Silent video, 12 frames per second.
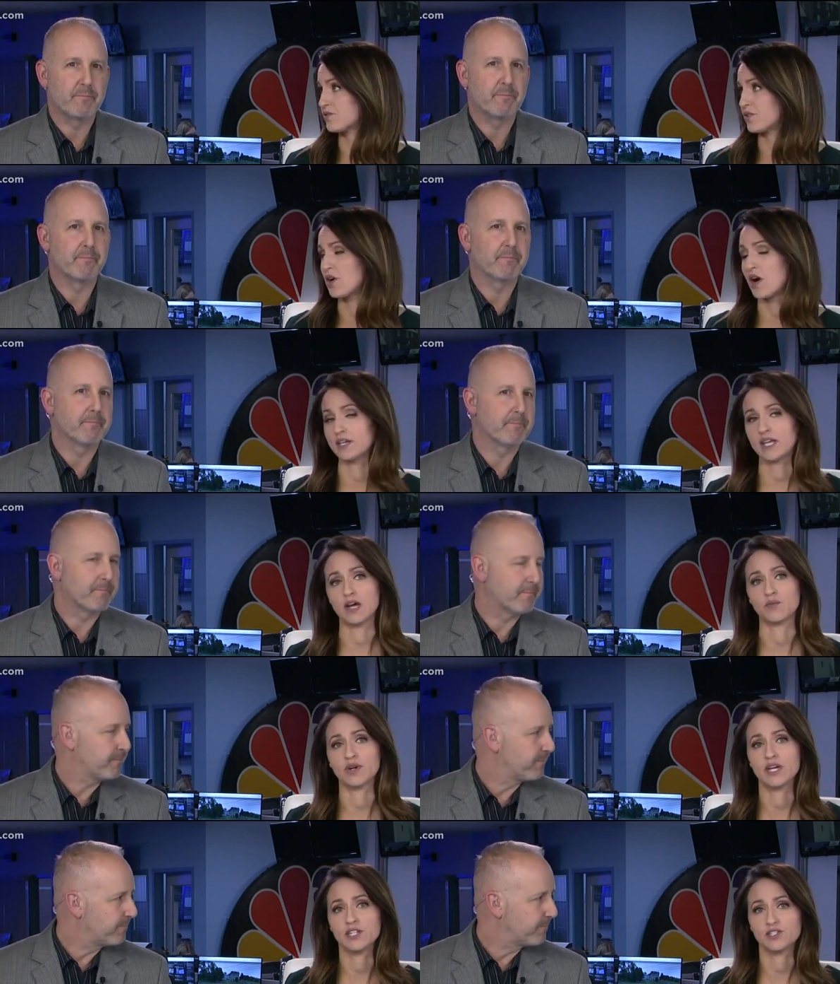Speaker 1: for an on
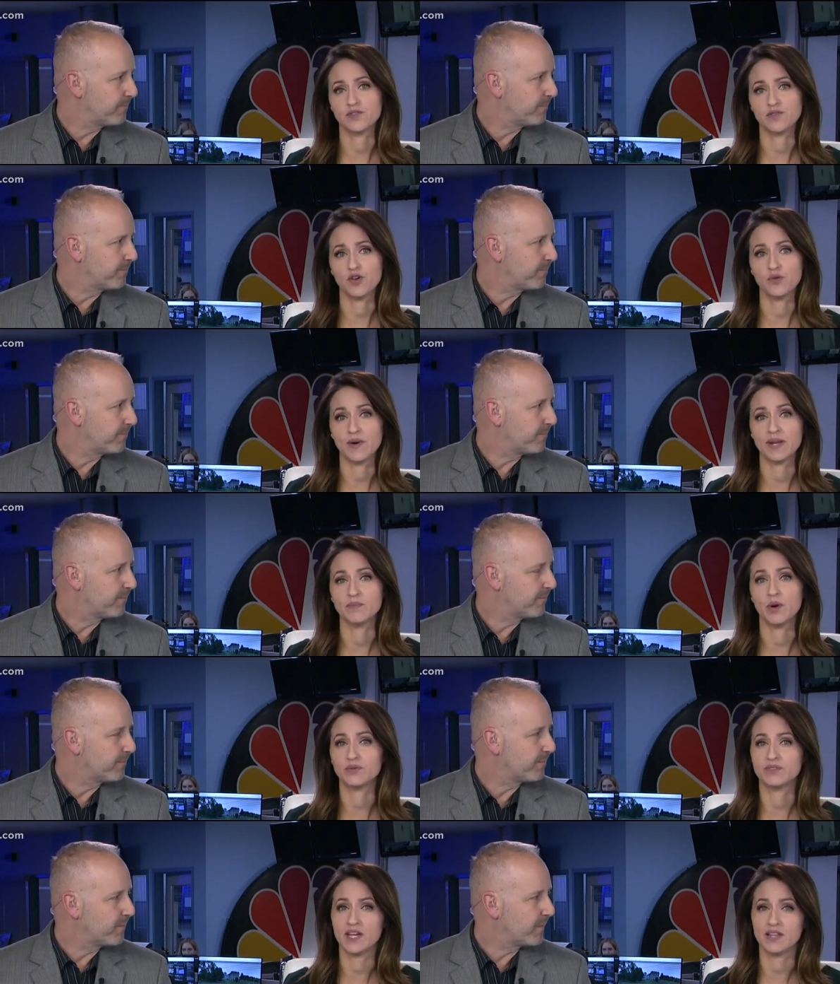camera interview, but
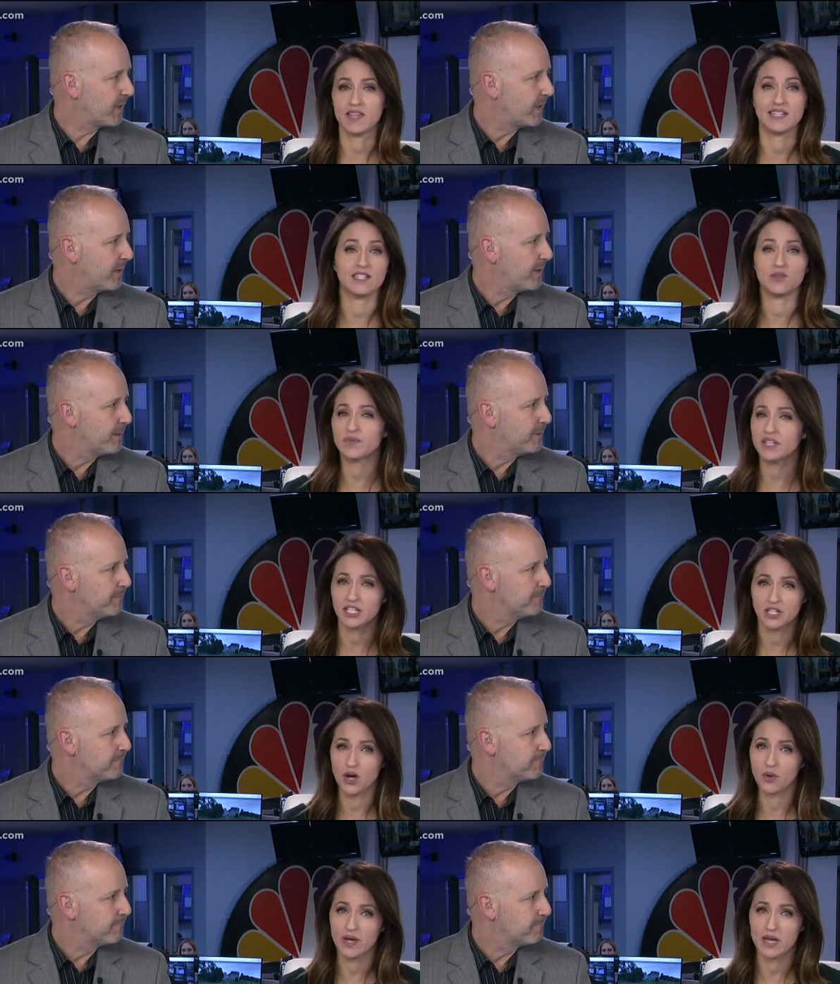most said they didn't really
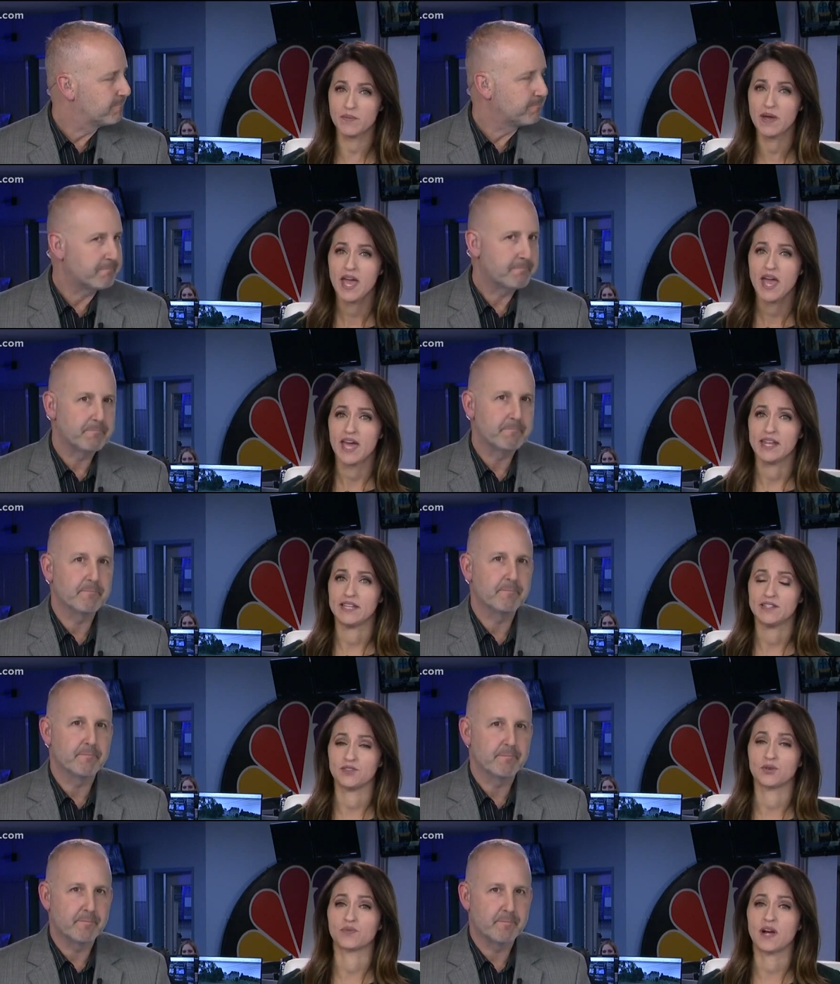know him and
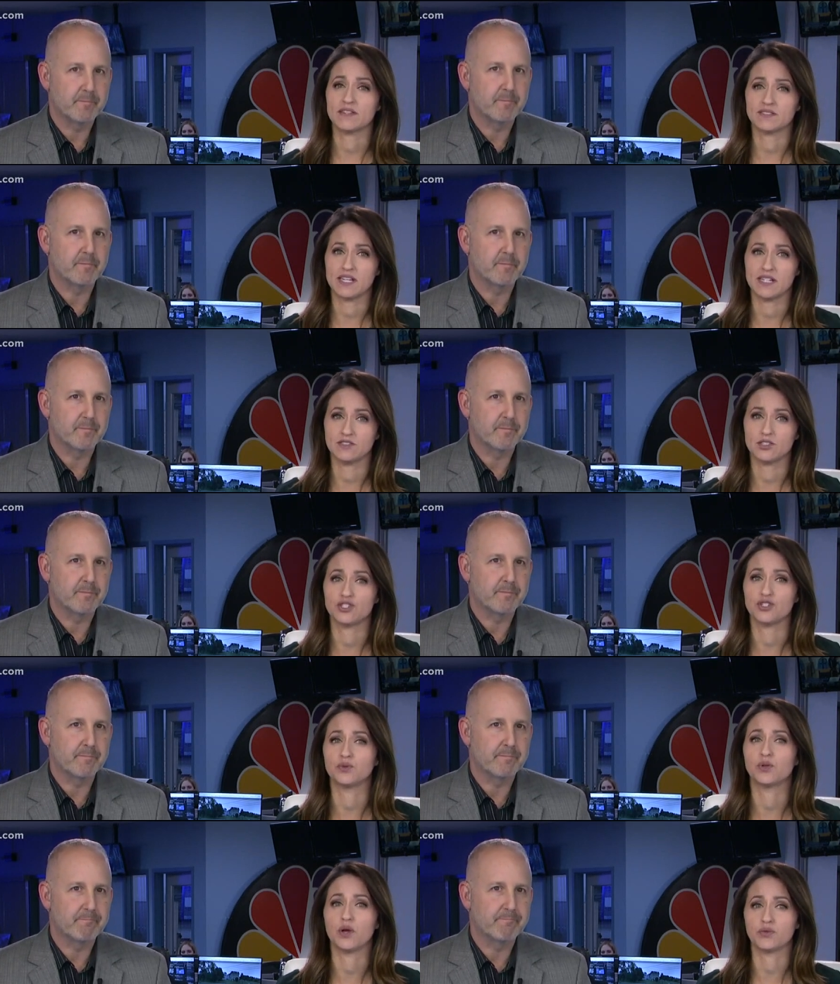his arrest hits
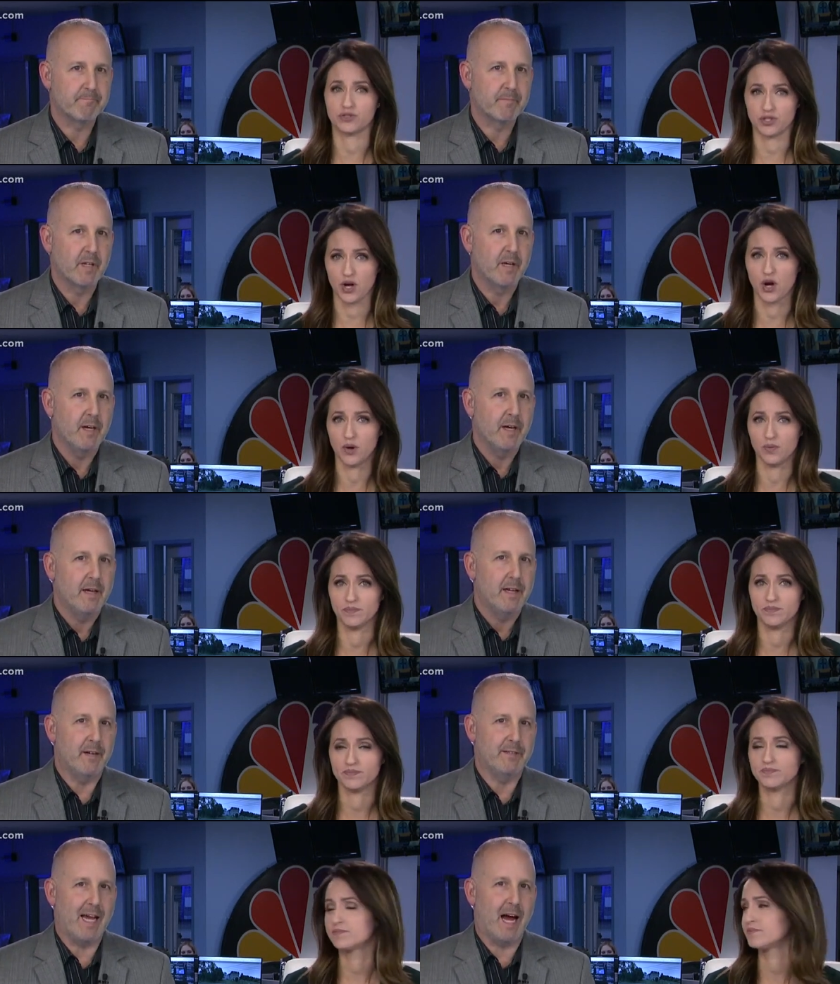too close to home.
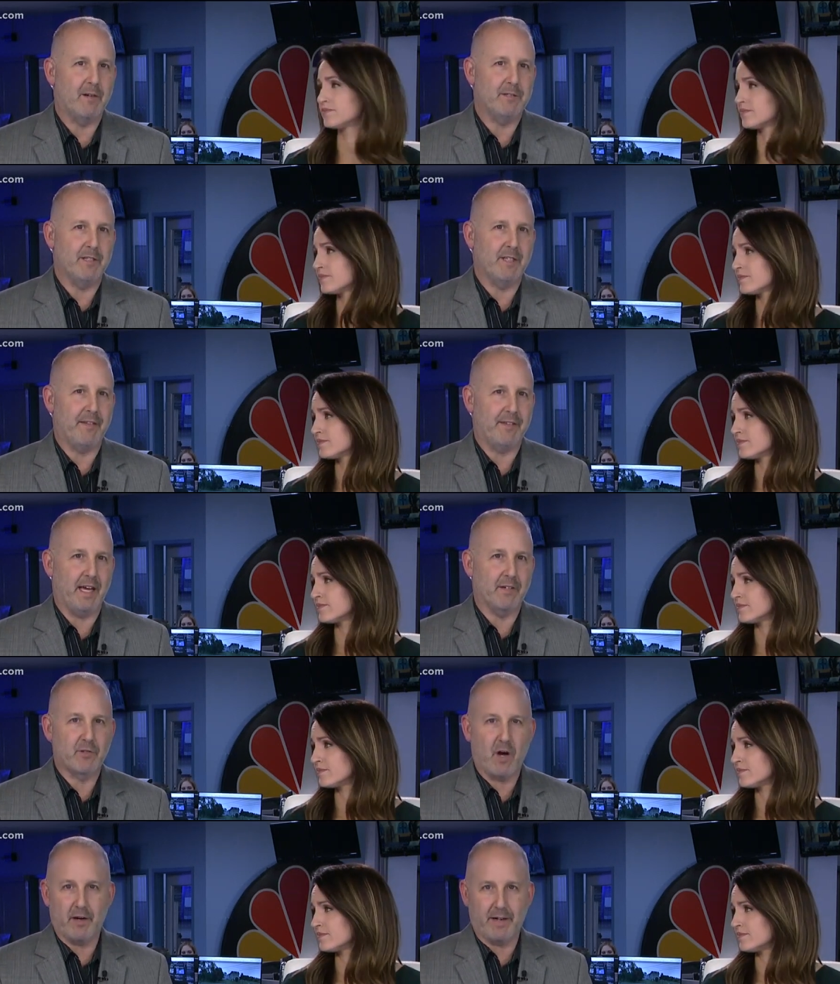
Speaker 2: Now Downs is at the
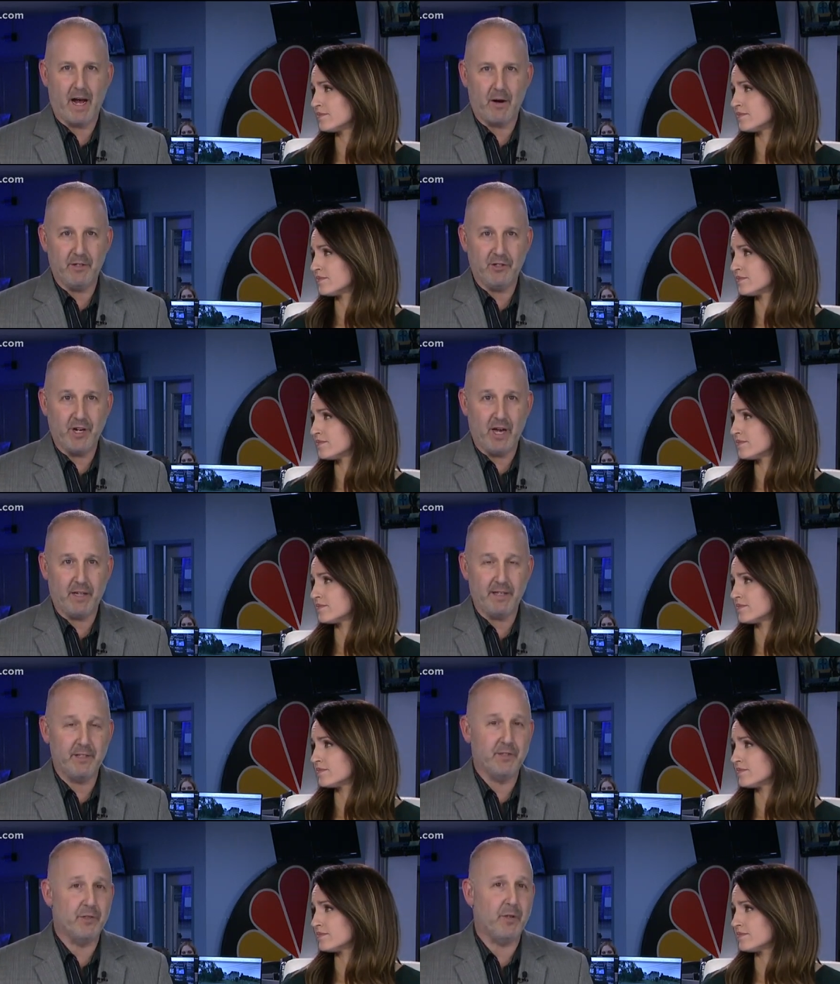Androscoggin County Jail.
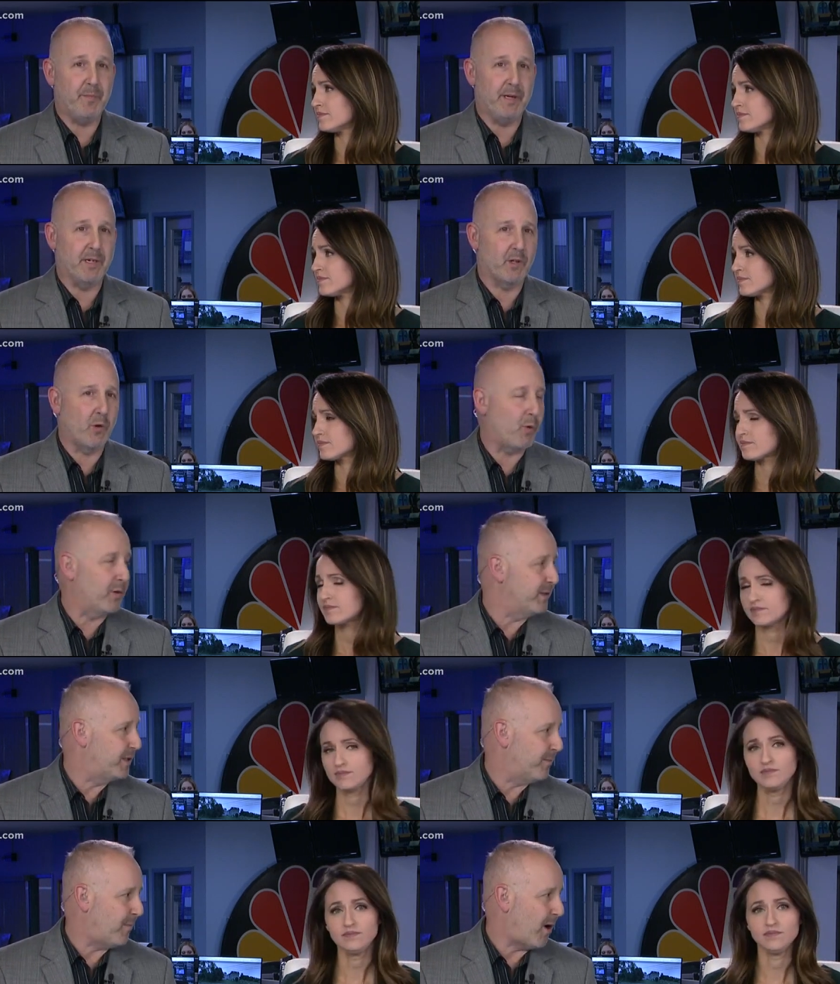He is due to be in court
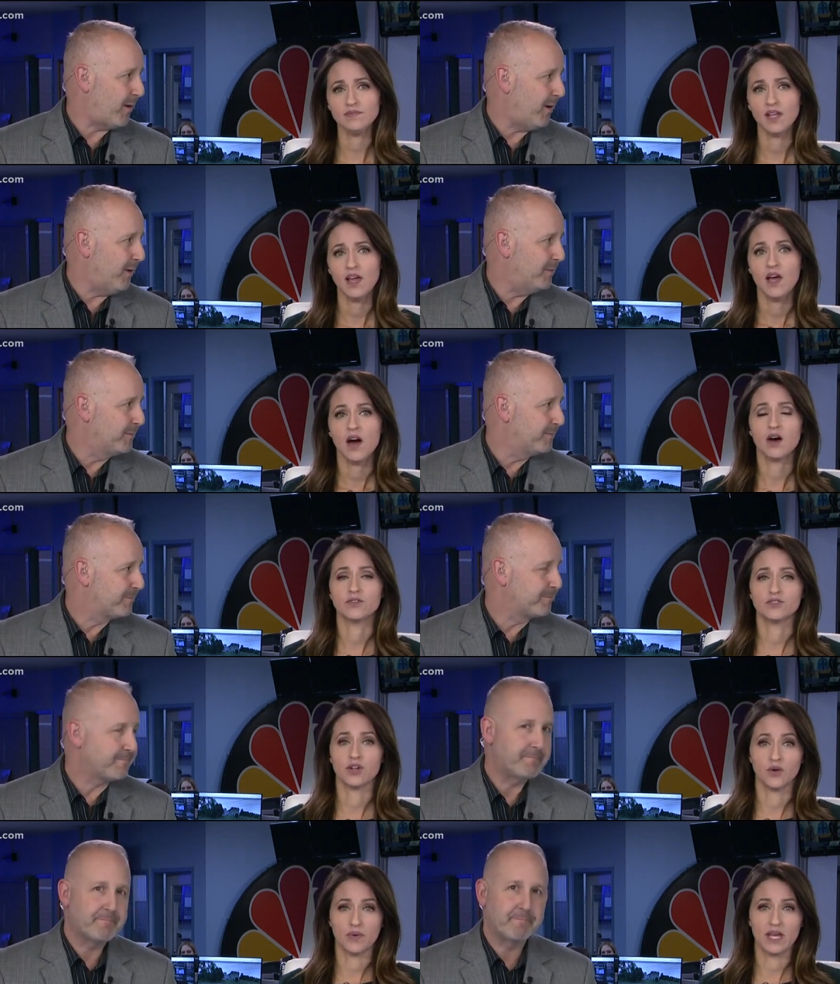tomorrow.
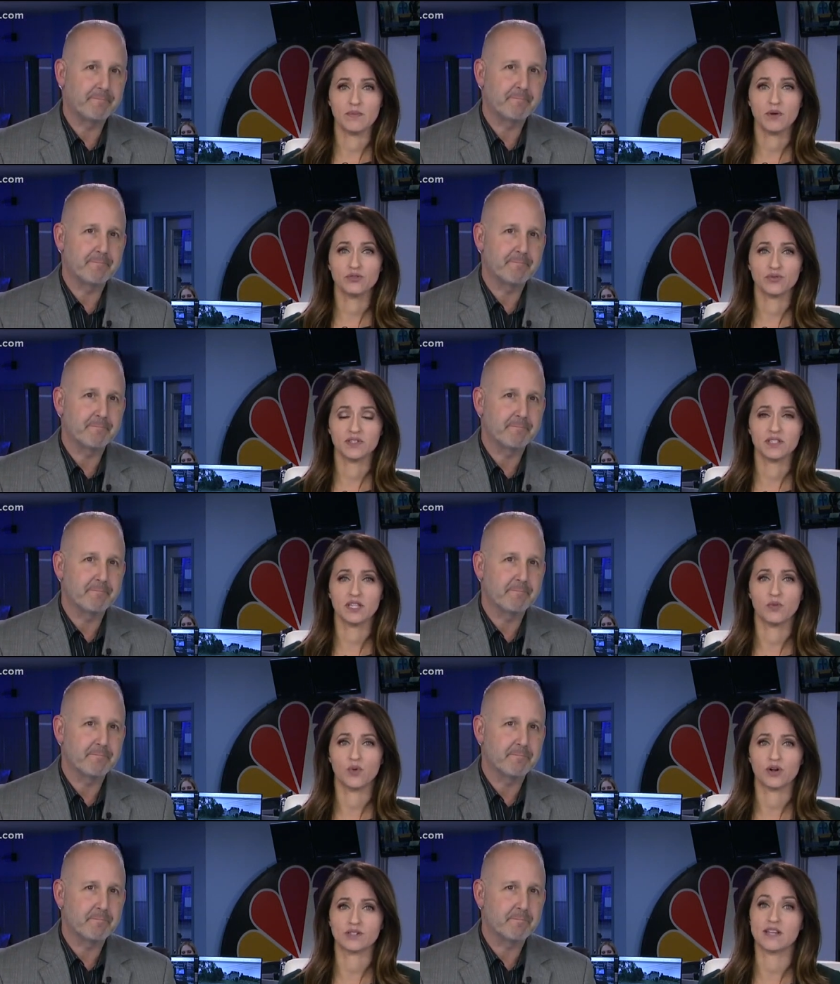
Speaker 1: Also, he most recently
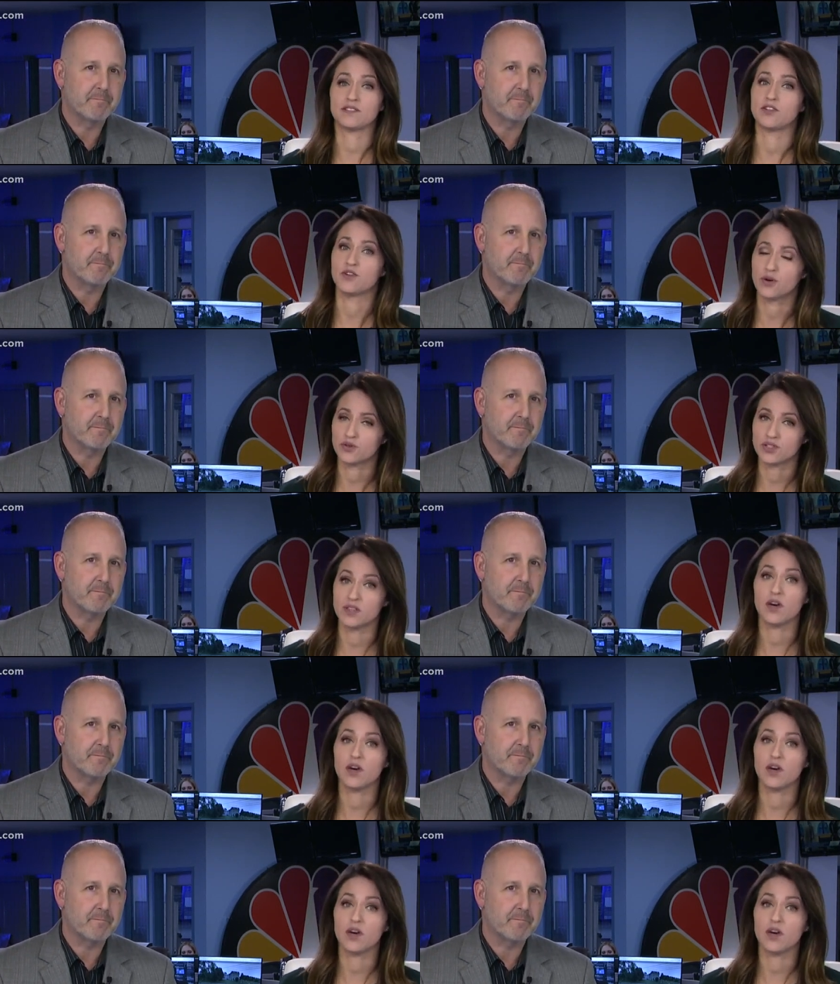worked as a nurse in